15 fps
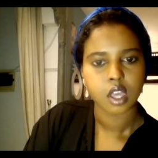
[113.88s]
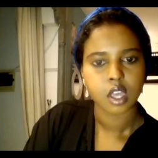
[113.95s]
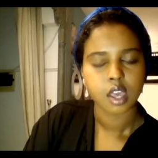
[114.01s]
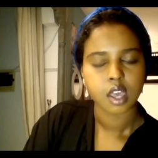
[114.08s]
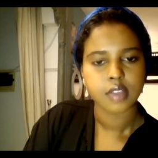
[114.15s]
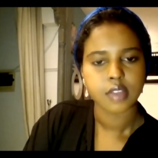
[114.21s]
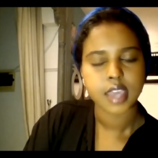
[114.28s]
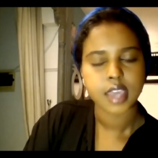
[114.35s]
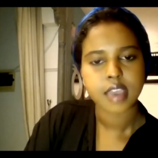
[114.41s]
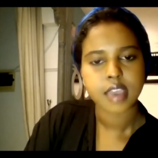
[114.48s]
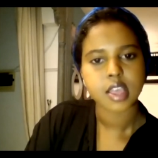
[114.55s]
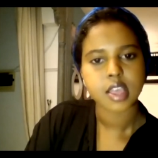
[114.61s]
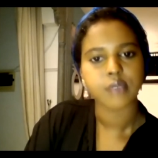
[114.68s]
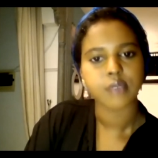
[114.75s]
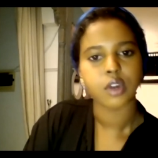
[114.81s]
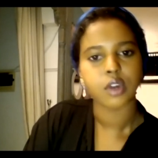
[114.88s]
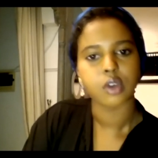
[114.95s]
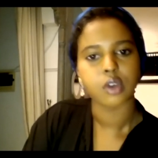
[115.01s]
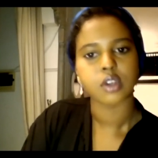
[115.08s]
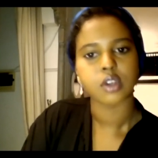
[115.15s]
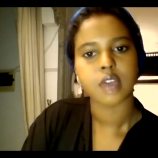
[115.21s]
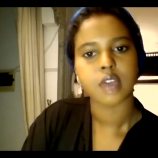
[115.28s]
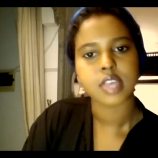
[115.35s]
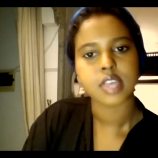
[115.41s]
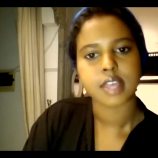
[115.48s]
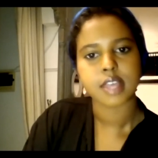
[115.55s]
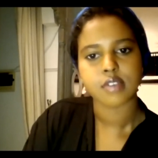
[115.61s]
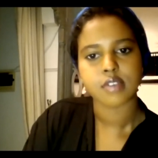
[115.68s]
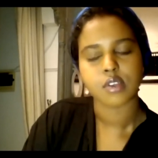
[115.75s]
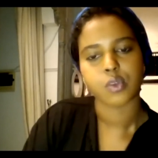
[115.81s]
In the years that followed, other
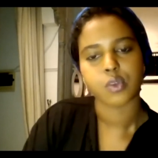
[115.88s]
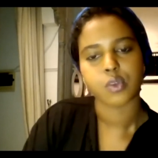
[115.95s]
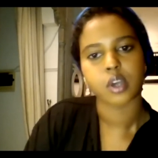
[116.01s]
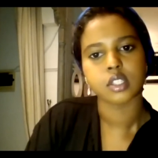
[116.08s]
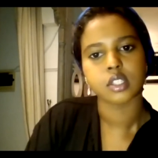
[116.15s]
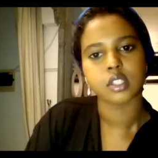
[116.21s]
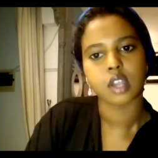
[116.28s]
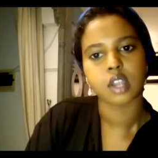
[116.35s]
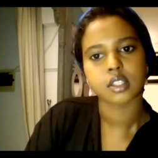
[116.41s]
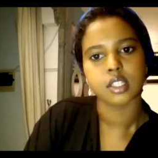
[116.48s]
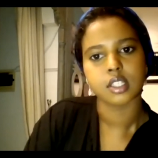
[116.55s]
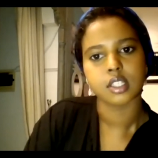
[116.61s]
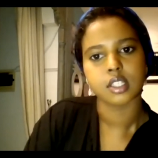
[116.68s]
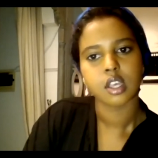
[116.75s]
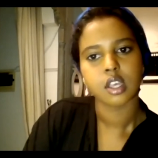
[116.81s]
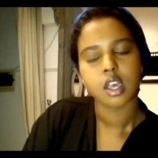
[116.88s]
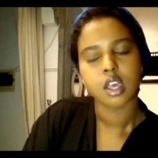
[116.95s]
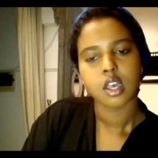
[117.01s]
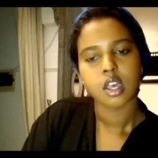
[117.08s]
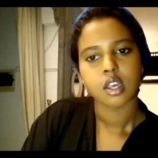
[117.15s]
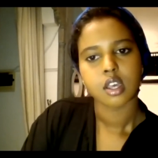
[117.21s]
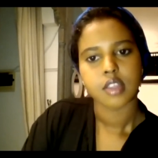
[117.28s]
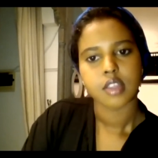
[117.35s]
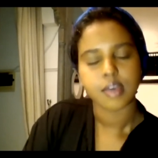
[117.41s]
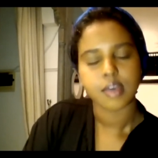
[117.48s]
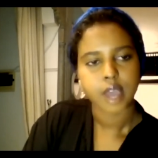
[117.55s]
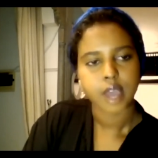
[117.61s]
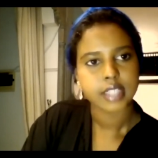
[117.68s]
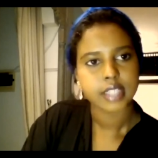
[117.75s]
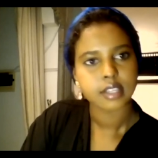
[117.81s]
censuses were conducted, their
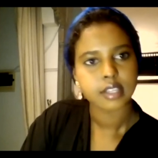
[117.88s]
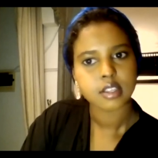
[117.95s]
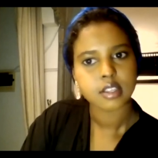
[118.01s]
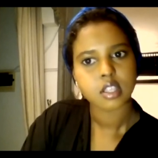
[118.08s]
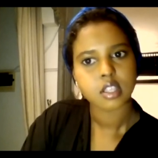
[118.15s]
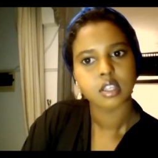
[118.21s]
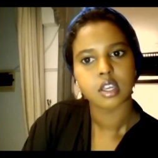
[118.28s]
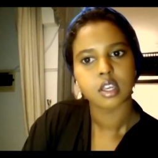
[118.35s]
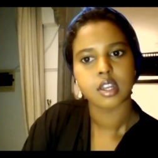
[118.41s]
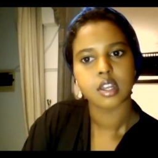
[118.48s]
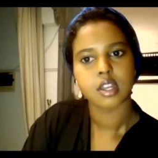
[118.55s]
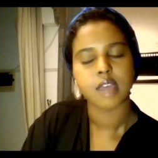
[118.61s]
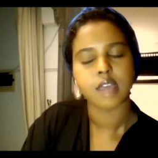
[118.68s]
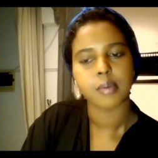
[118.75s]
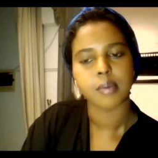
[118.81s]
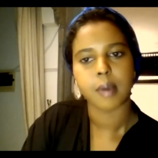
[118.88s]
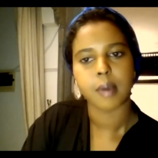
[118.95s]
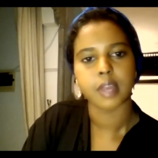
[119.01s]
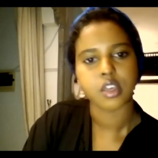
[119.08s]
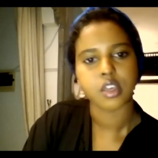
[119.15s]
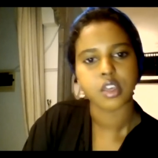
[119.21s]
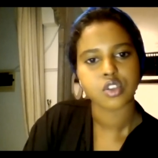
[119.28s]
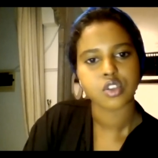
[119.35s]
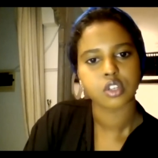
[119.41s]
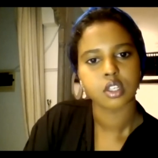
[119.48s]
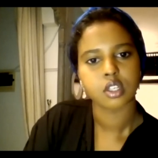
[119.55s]
findings never published.